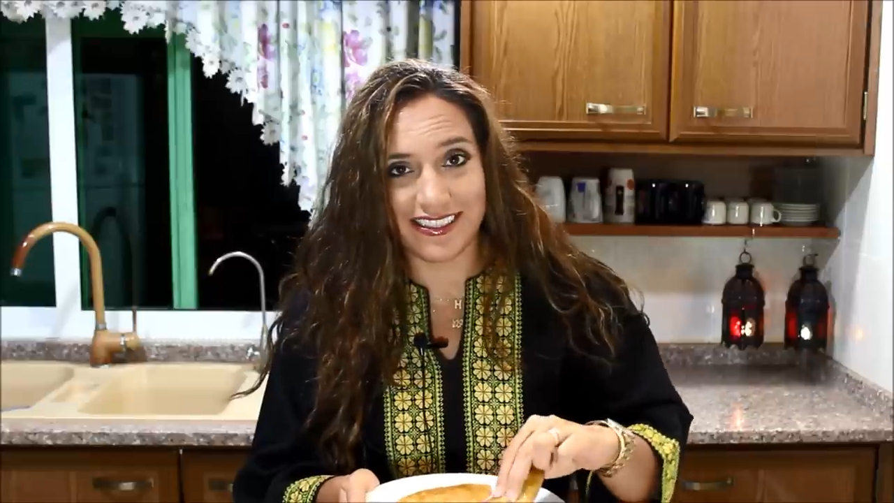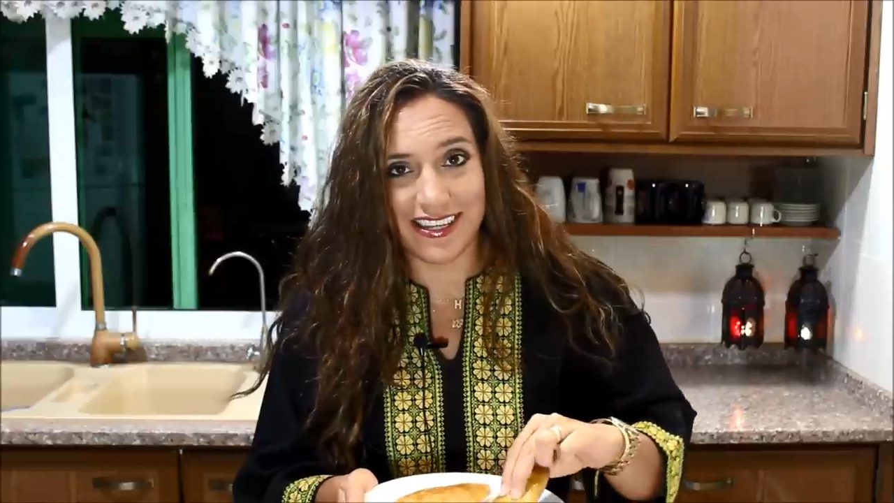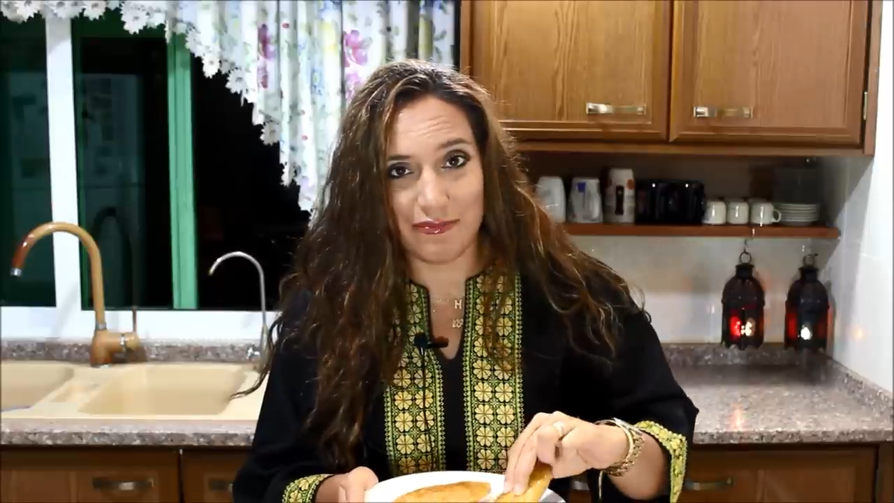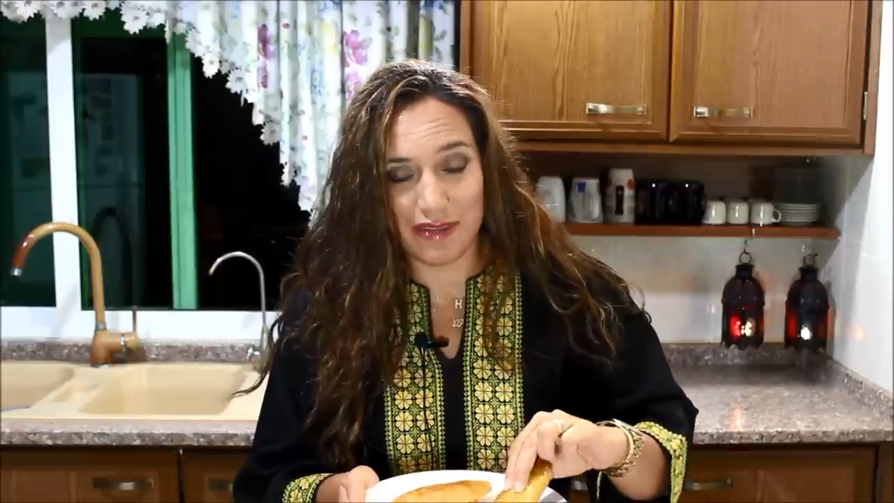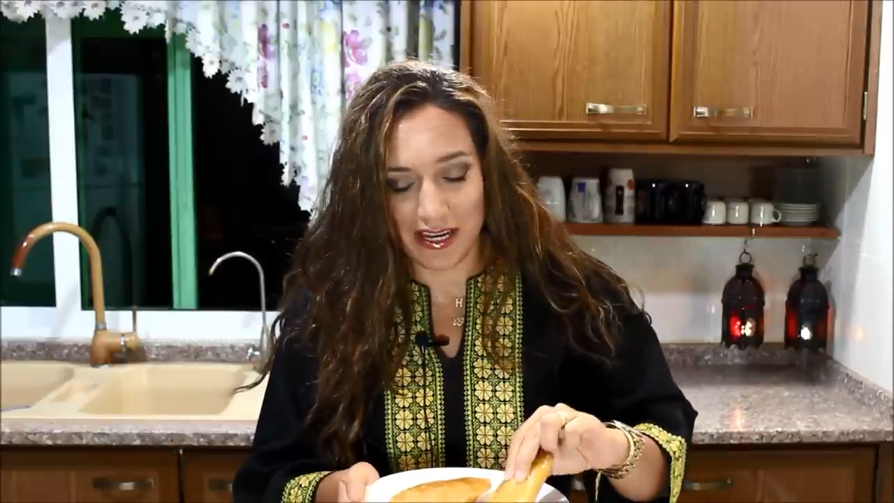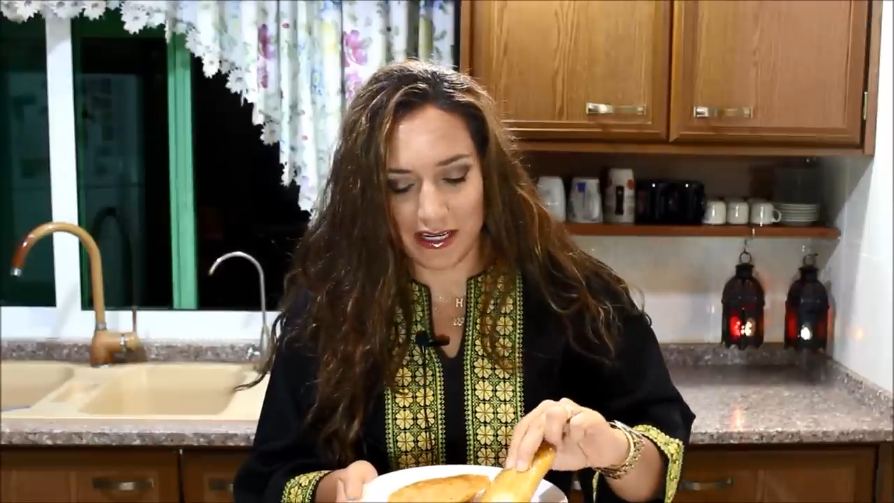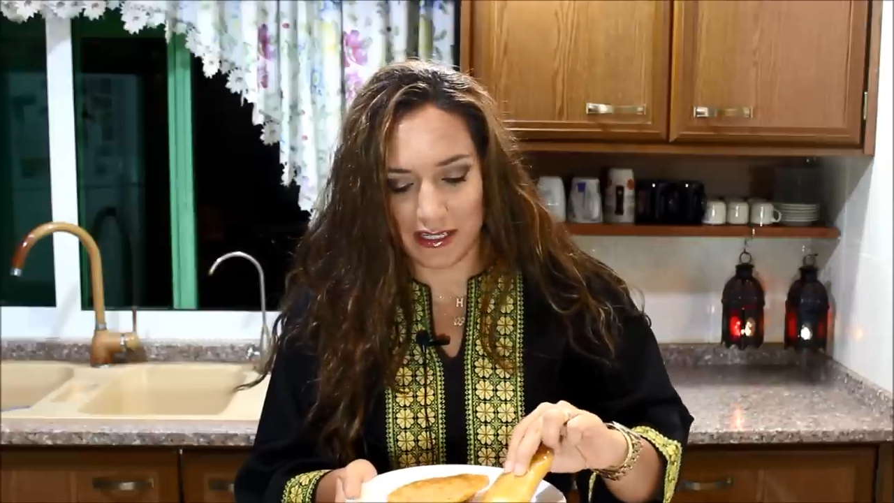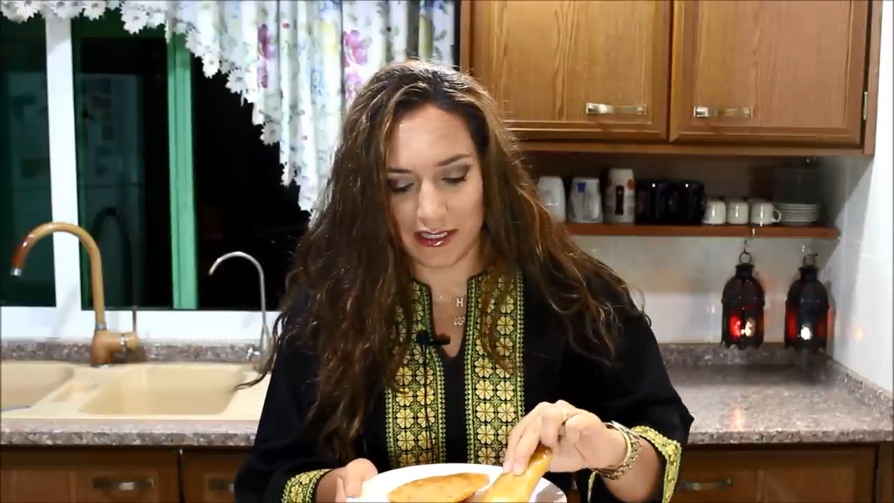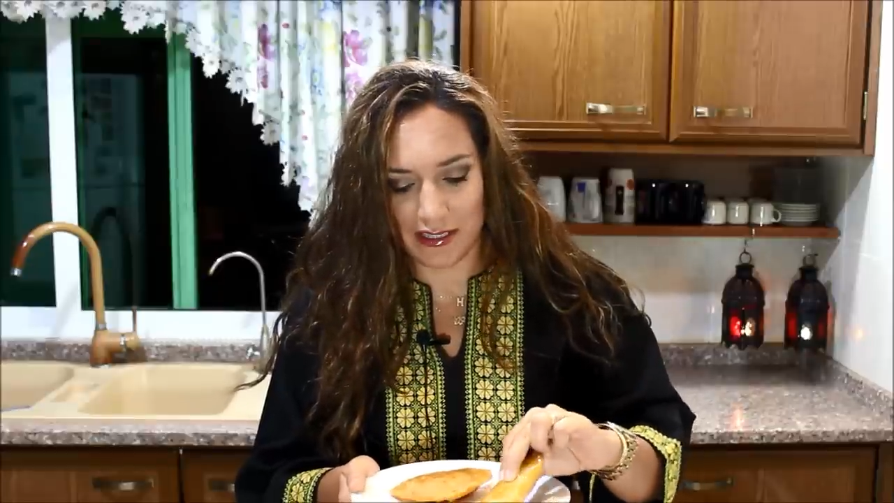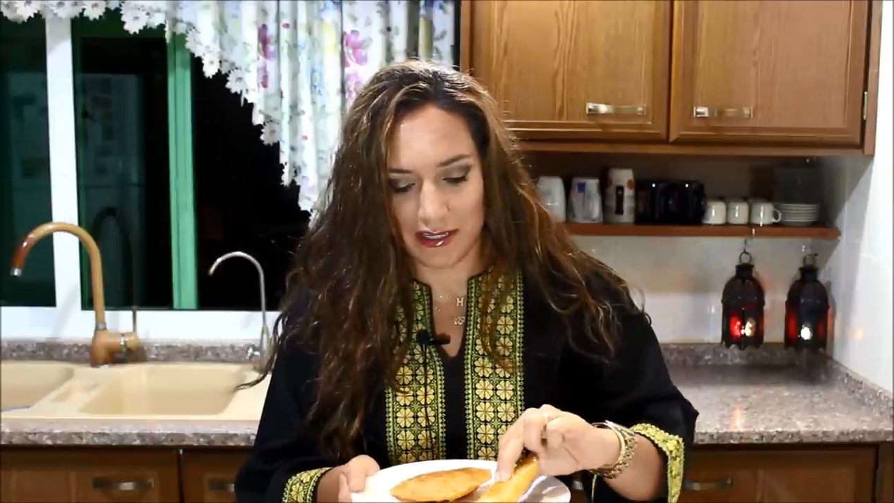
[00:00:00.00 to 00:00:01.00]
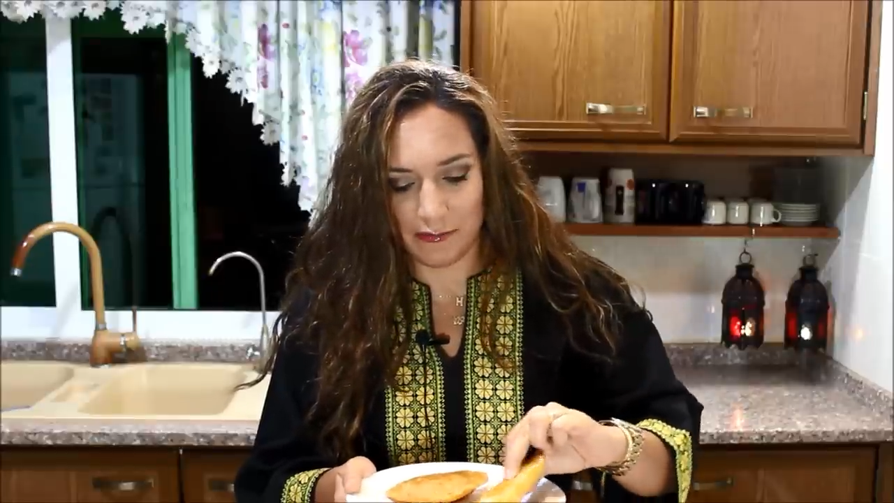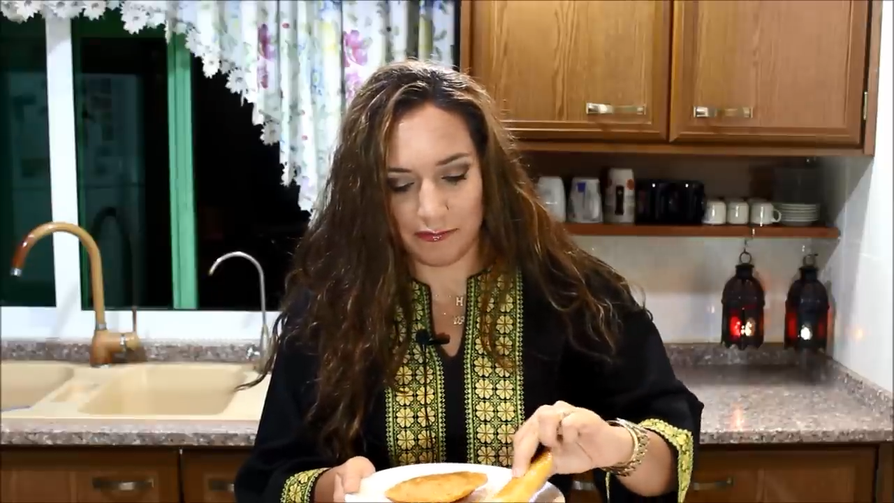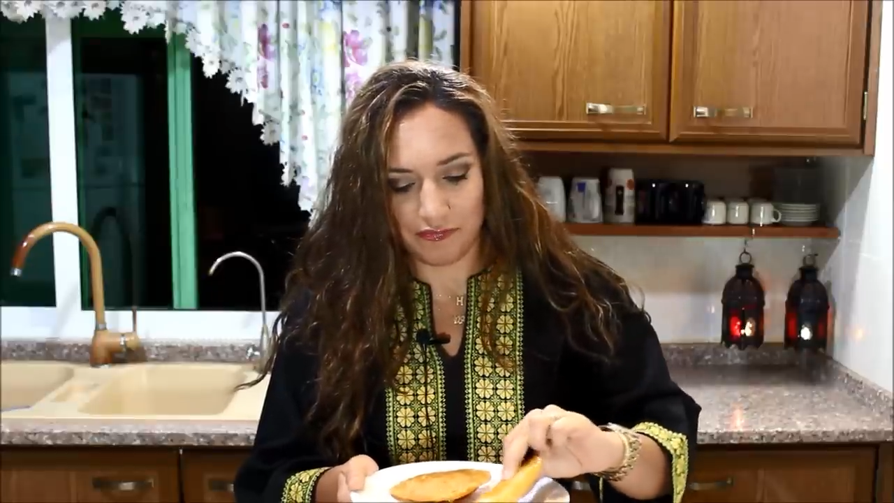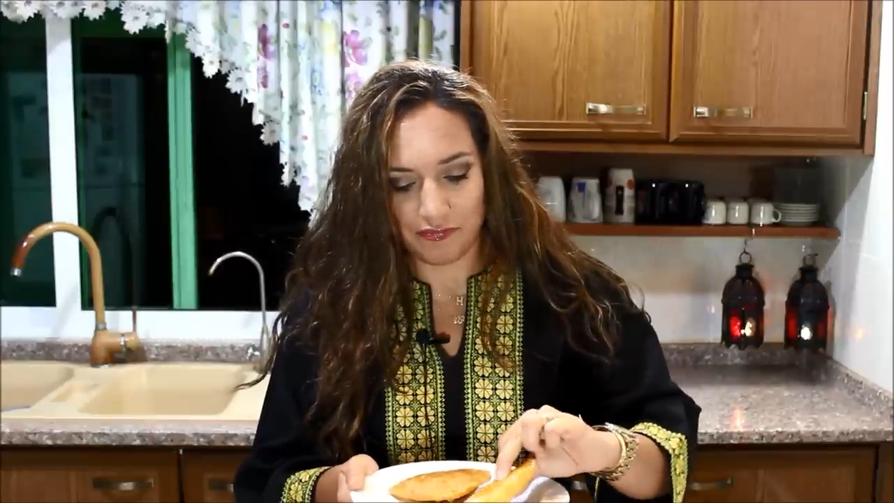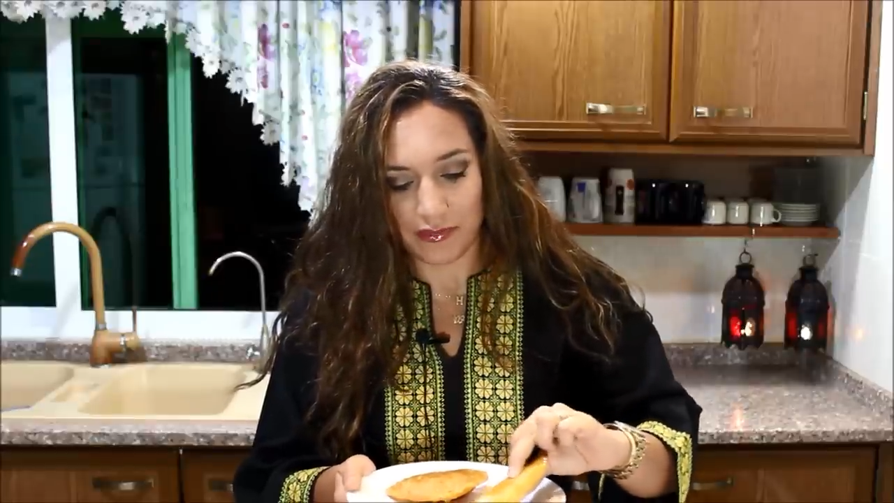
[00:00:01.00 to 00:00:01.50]
except that it's
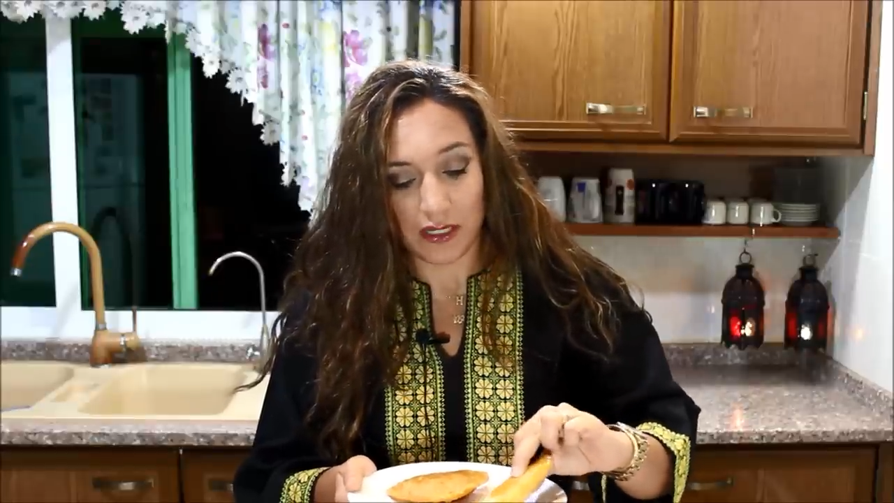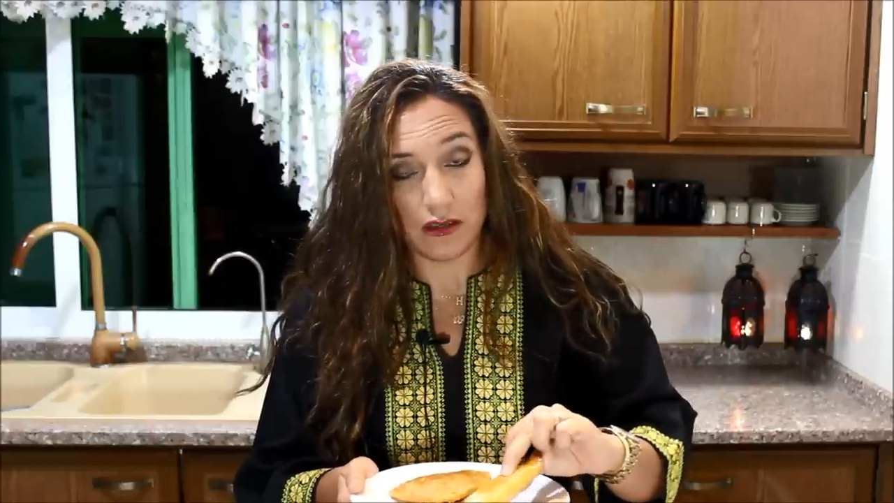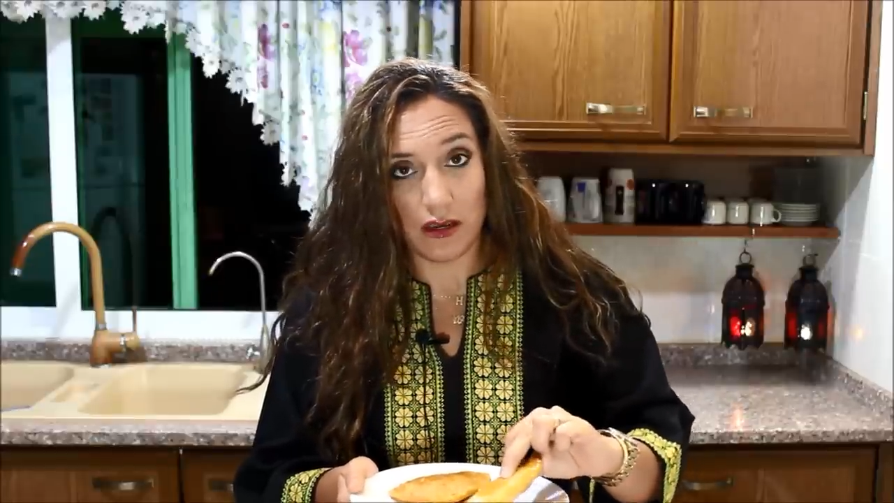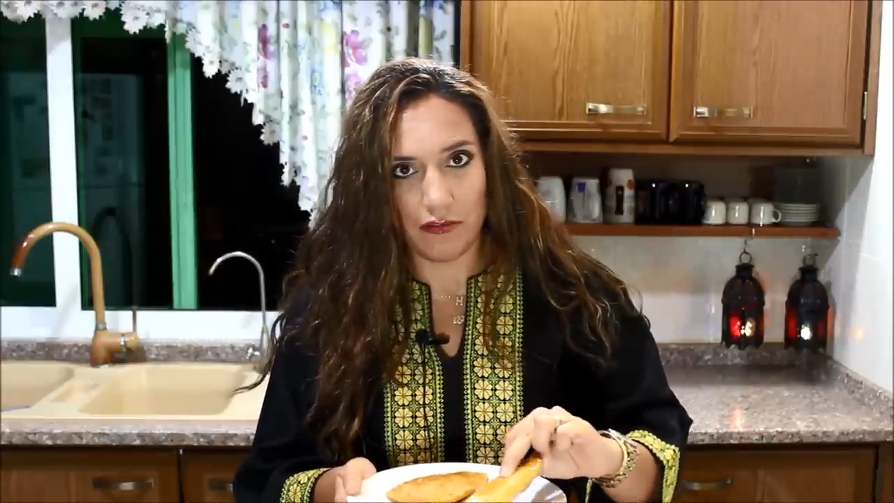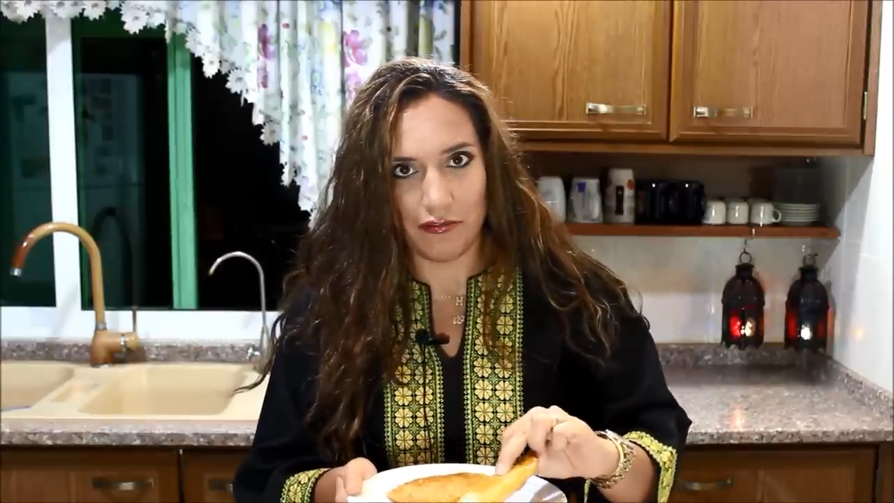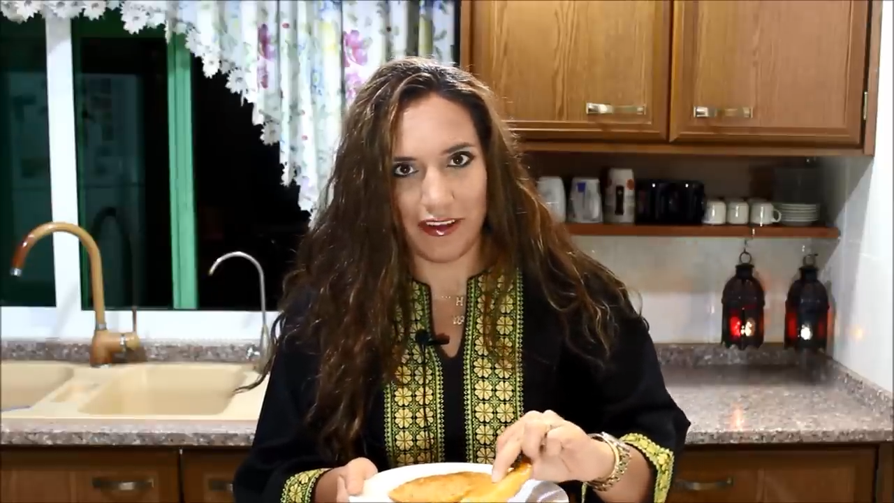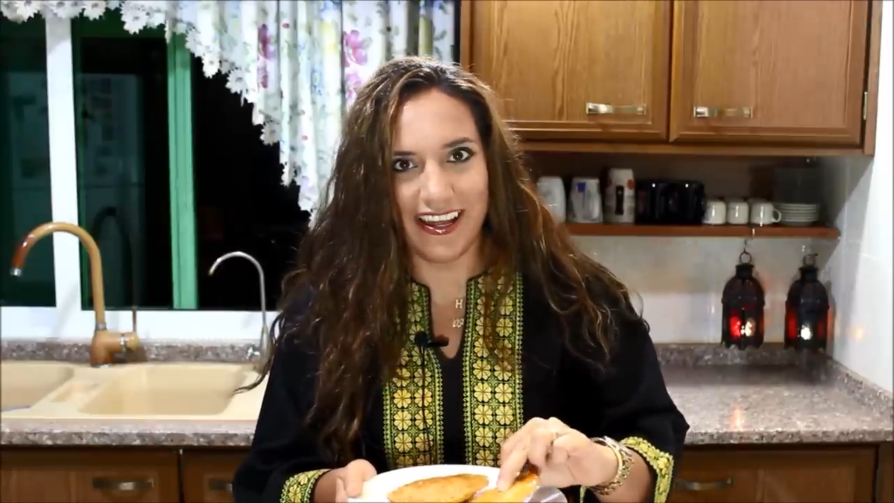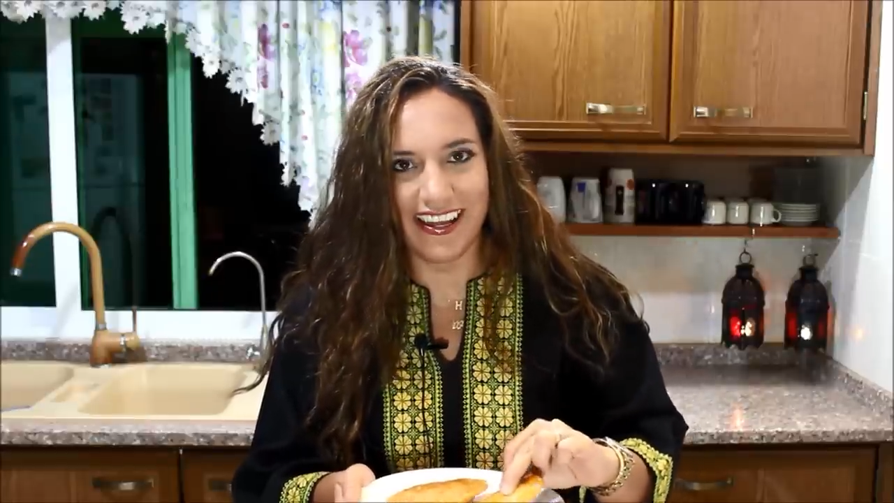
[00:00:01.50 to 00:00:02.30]
um, alive.